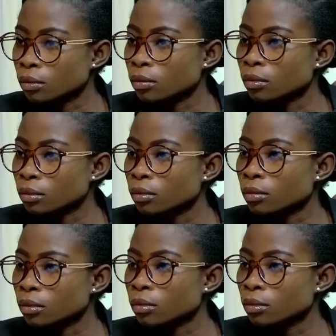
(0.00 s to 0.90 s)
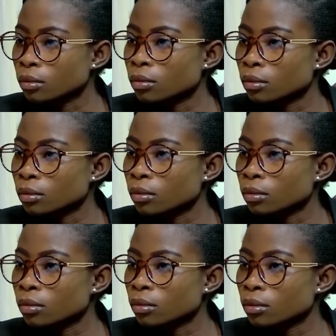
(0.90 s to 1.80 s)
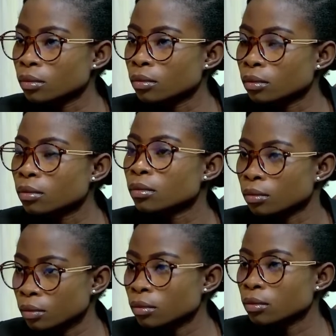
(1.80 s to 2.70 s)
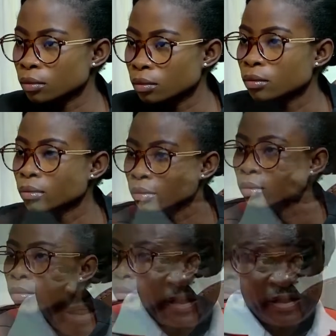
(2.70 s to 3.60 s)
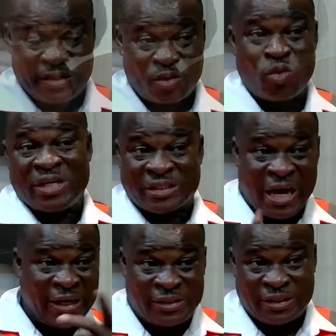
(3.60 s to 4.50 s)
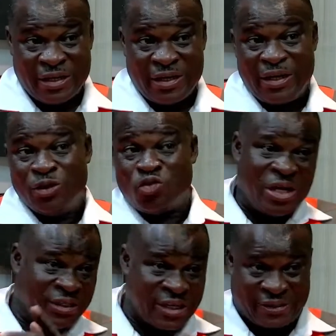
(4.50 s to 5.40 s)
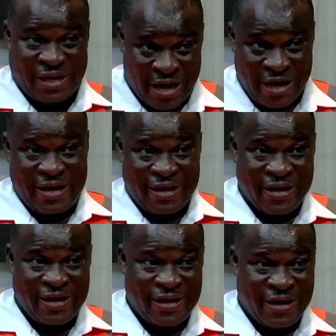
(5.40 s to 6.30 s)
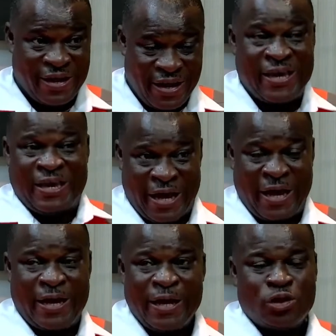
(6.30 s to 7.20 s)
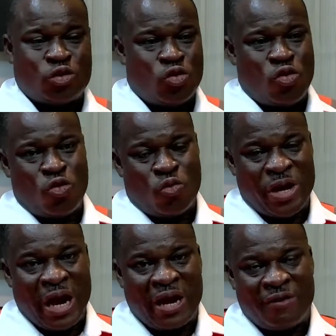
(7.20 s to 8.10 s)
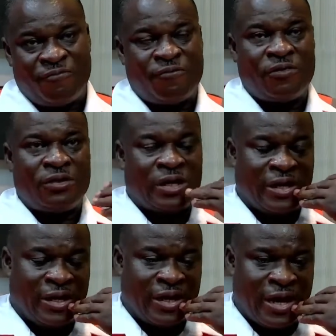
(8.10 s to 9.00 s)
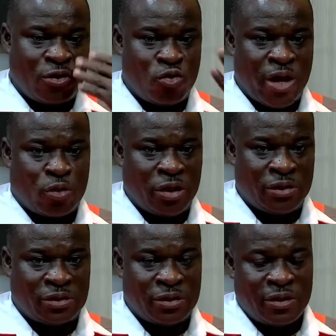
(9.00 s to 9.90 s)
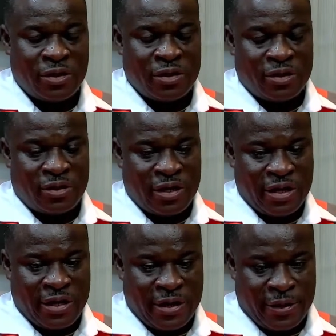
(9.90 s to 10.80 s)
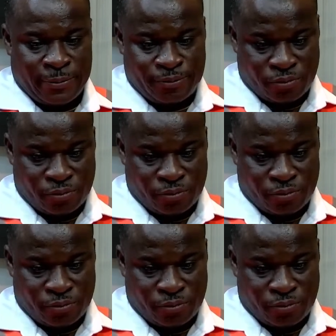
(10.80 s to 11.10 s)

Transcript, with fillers: do I call it uh, emergency would have created to escalate into a disaster. Yeah. So we have the how do I call it the